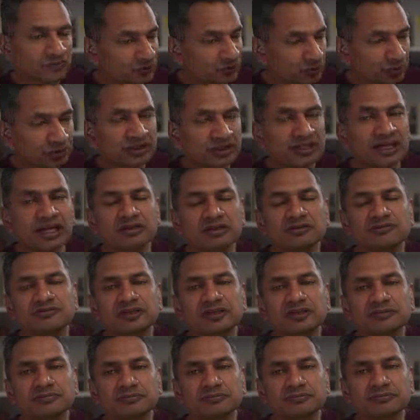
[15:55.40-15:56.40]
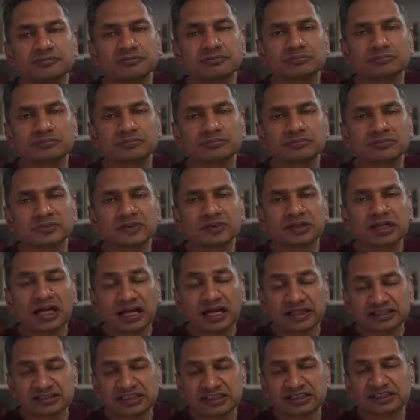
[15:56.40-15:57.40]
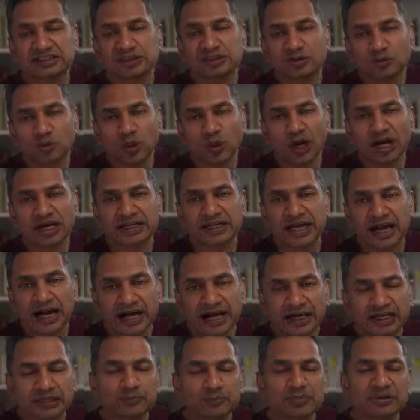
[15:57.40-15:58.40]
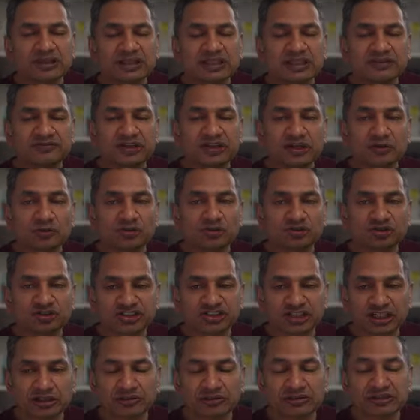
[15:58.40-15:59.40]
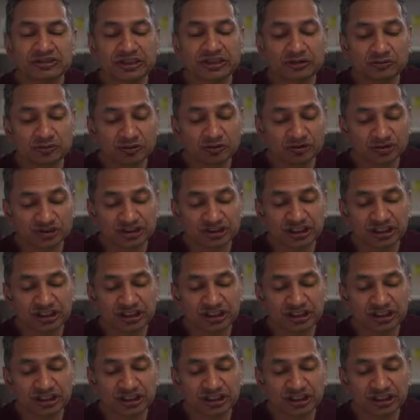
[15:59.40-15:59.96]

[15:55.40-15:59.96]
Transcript: put it out there. I'll tell you why I believe they won't share it. They won't